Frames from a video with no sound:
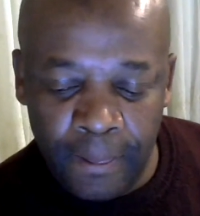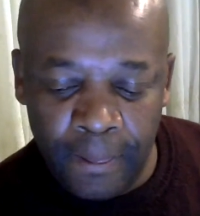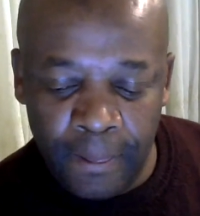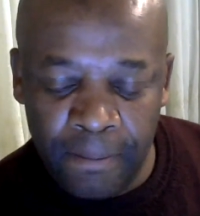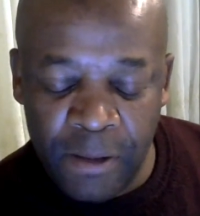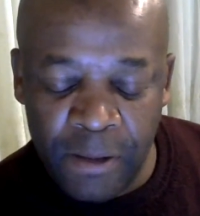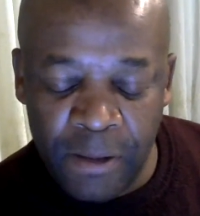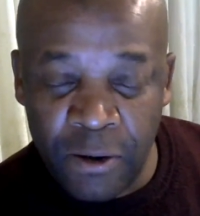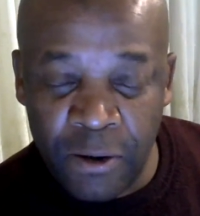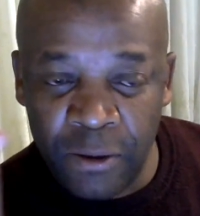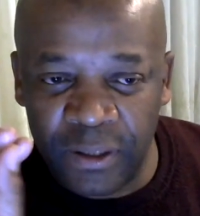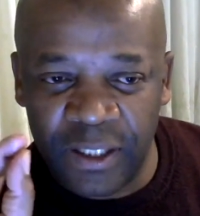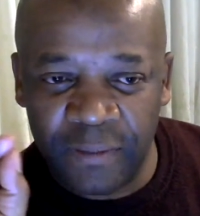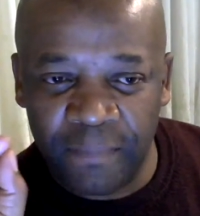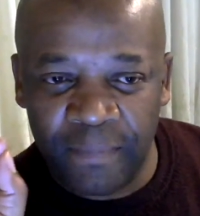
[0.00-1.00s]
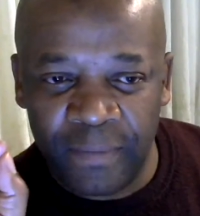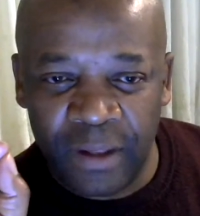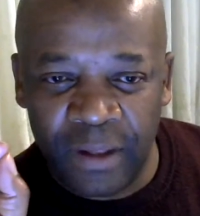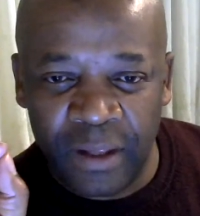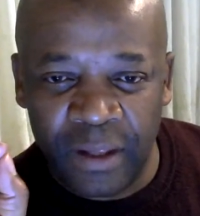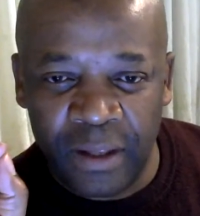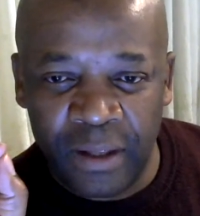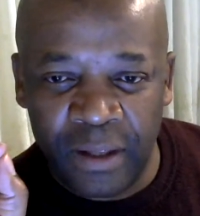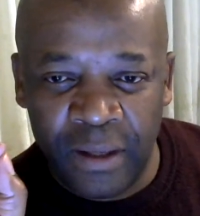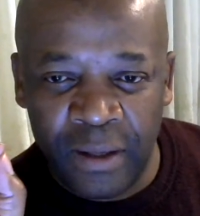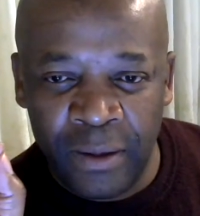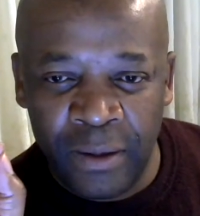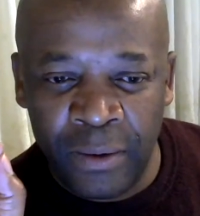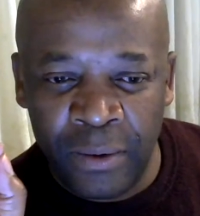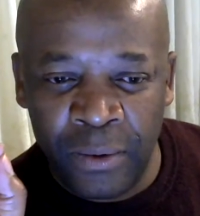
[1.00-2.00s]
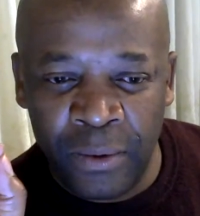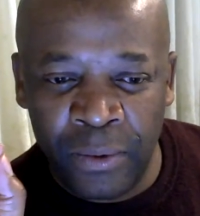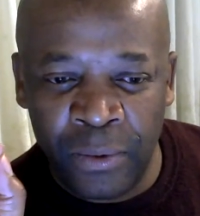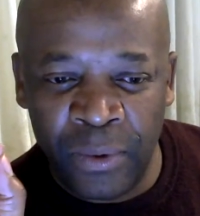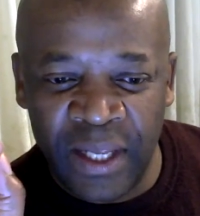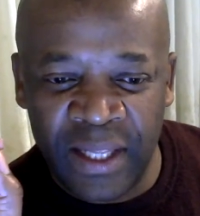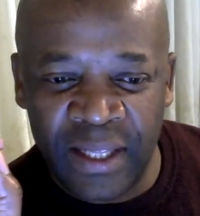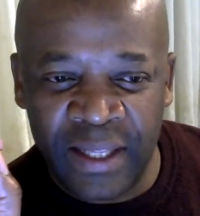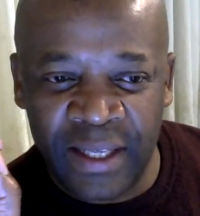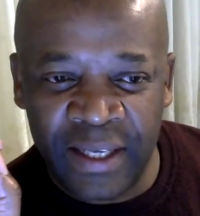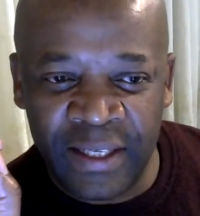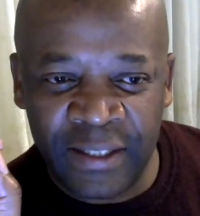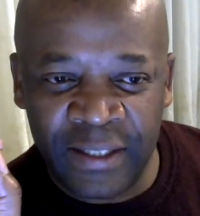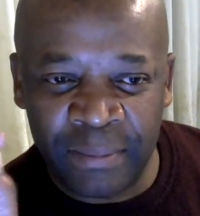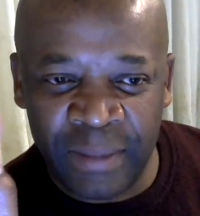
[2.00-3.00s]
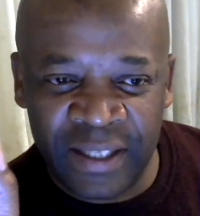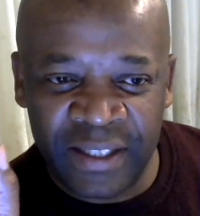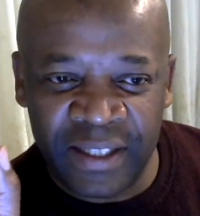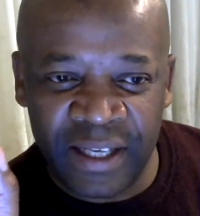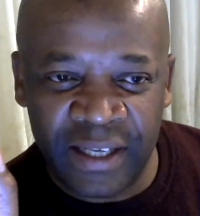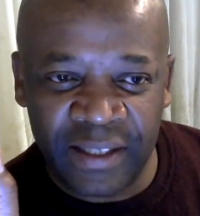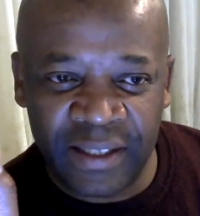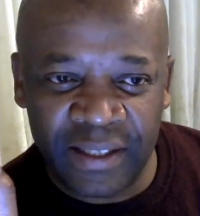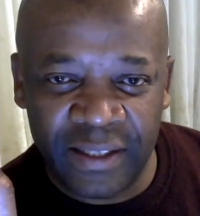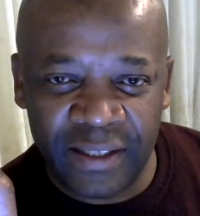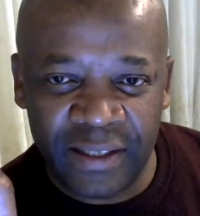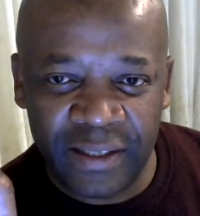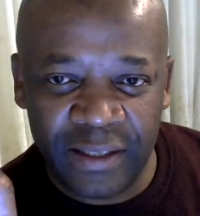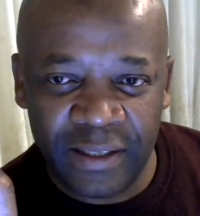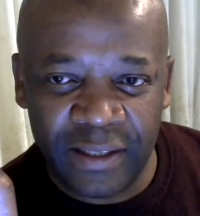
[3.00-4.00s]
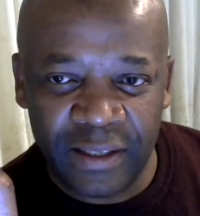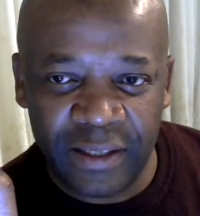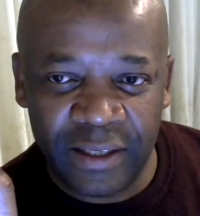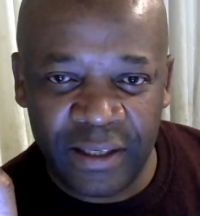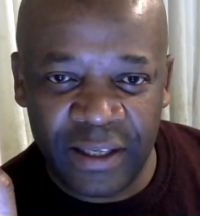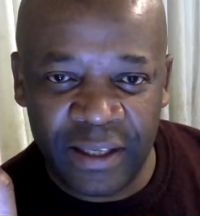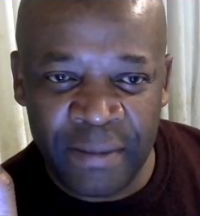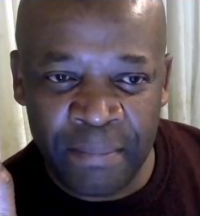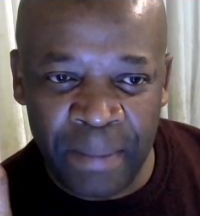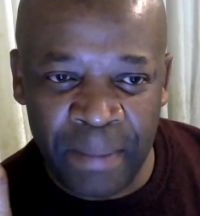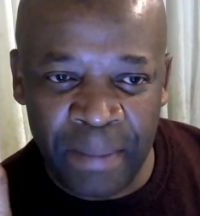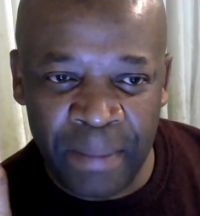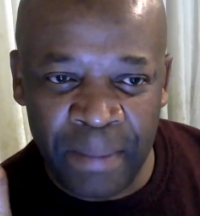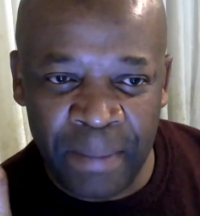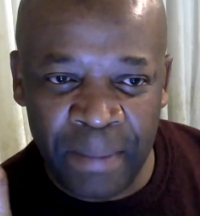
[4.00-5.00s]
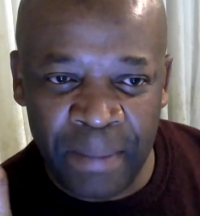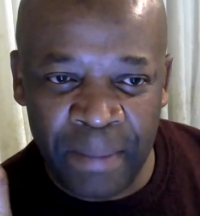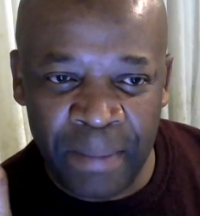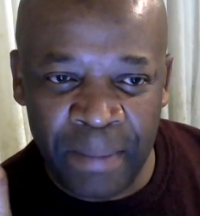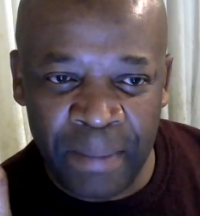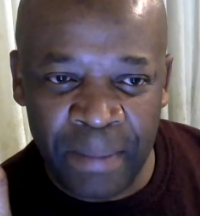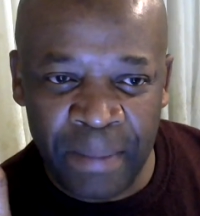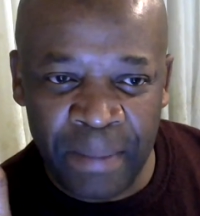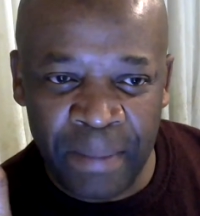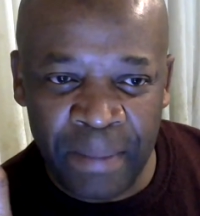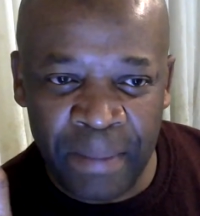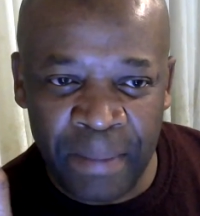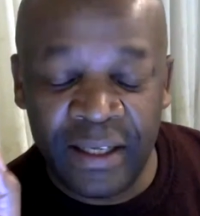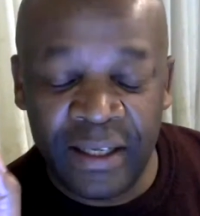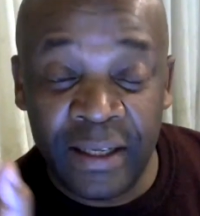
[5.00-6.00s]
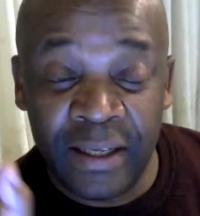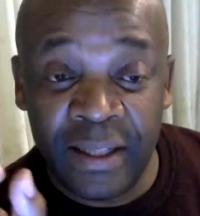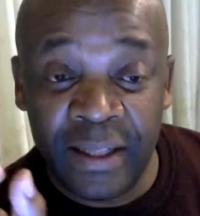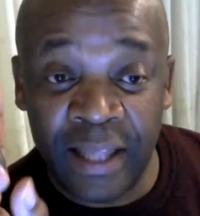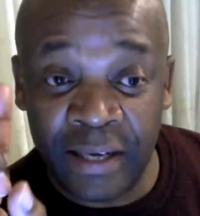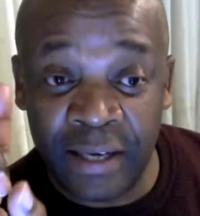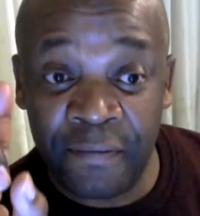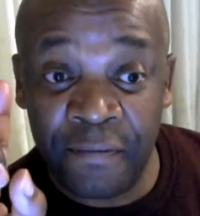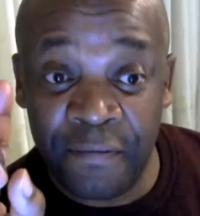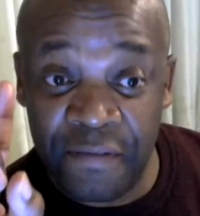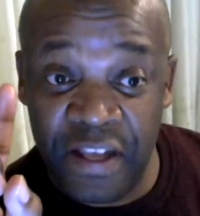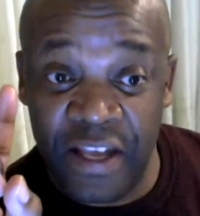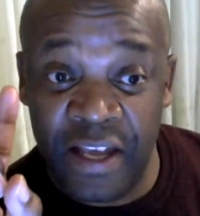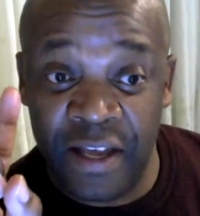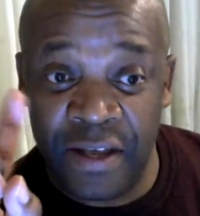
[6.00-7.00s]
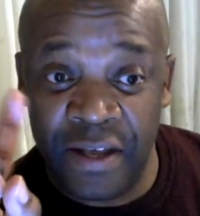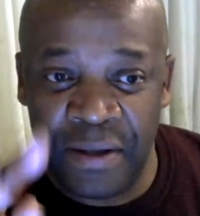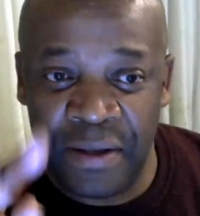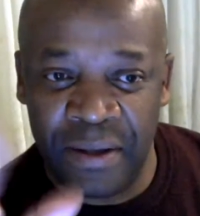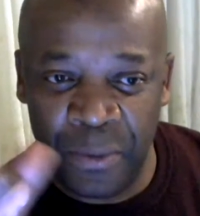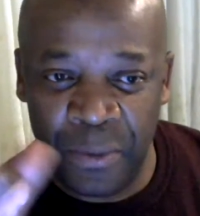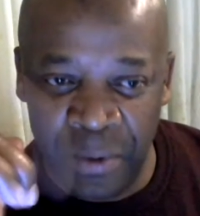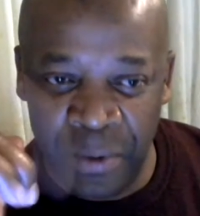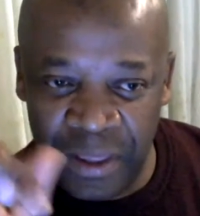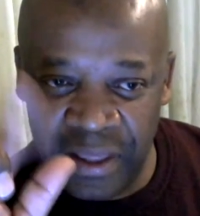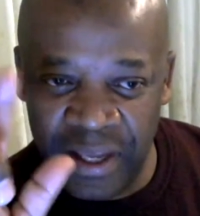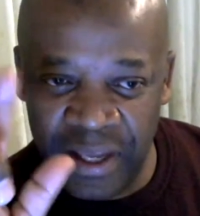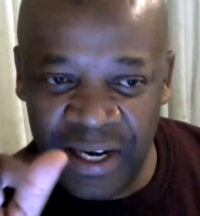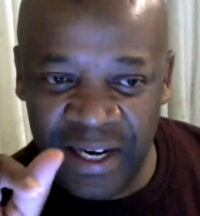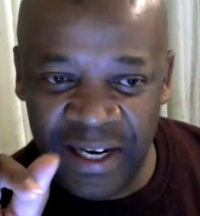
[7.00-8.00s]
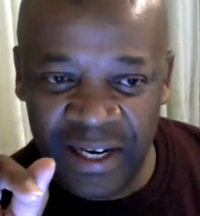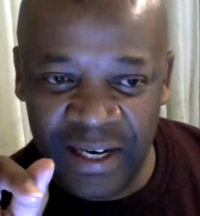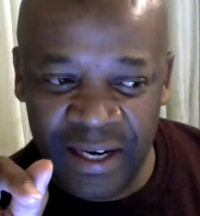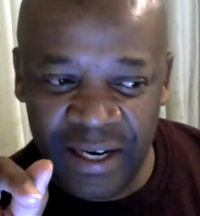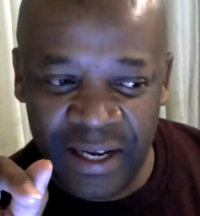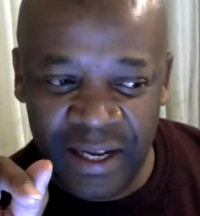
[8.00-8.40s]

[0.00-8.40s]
because when these masters implanted that fear within